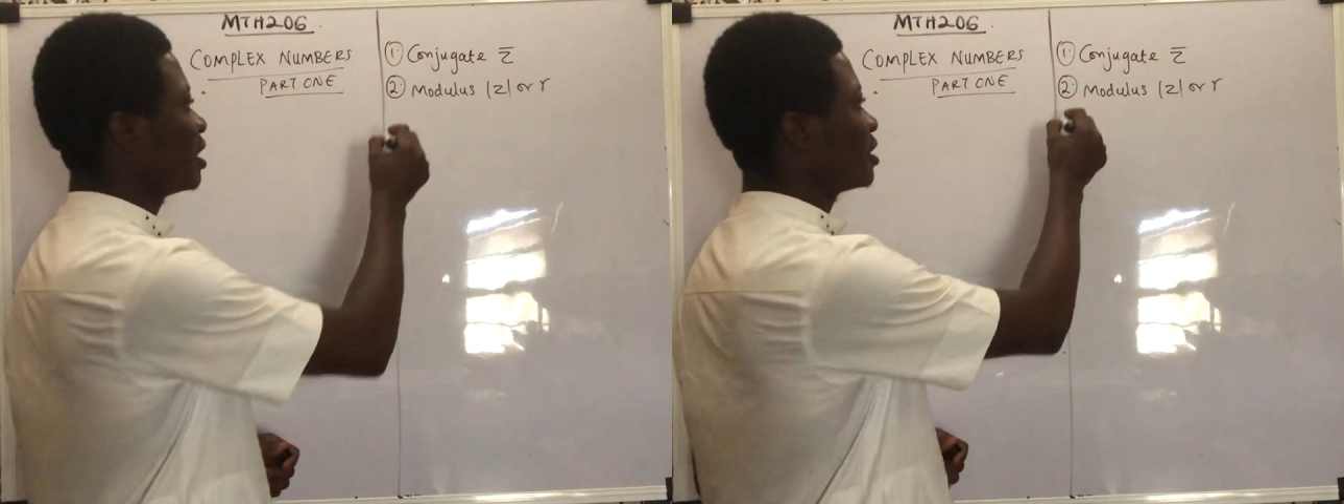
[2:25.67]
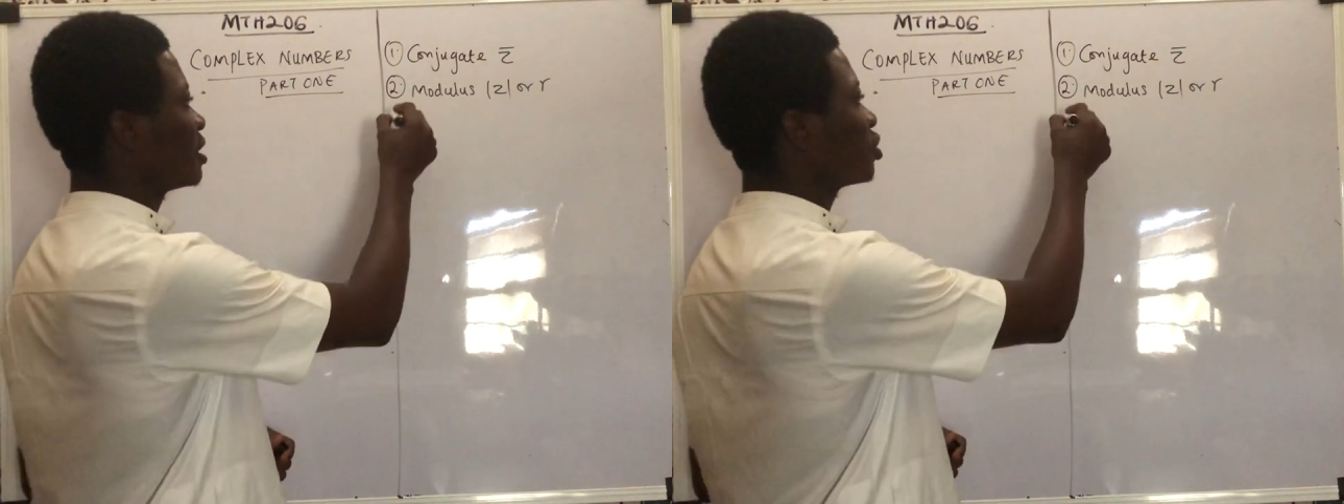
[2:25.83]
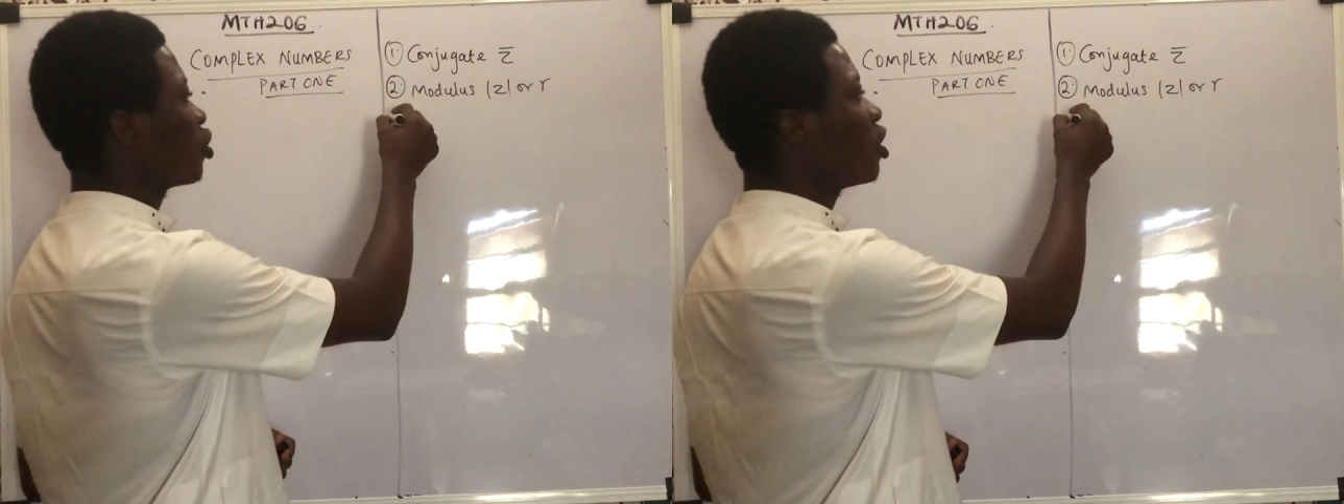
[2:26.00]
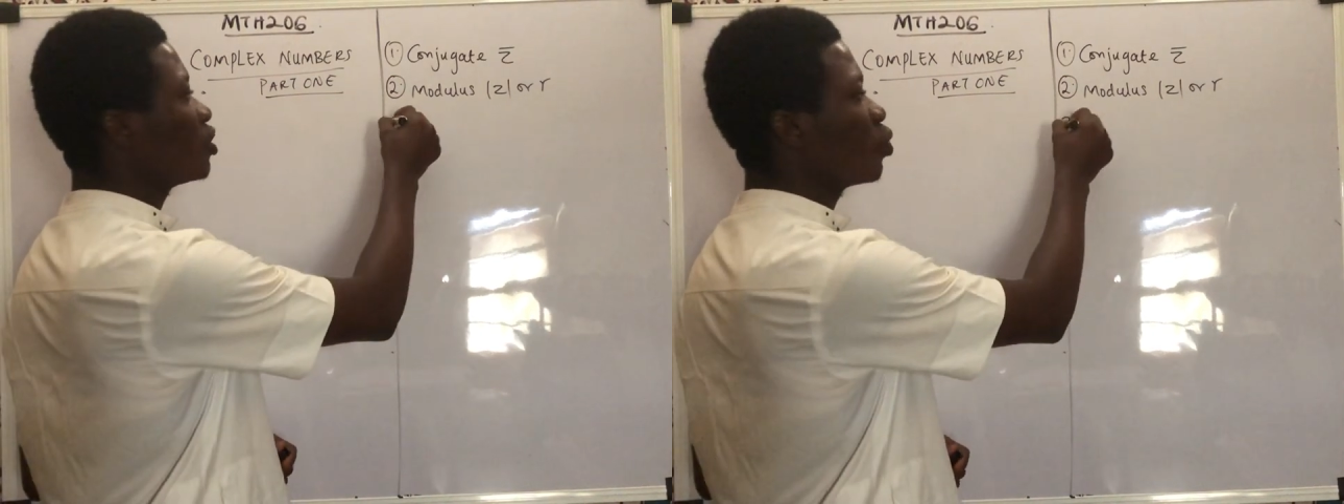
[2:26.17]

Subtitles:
The third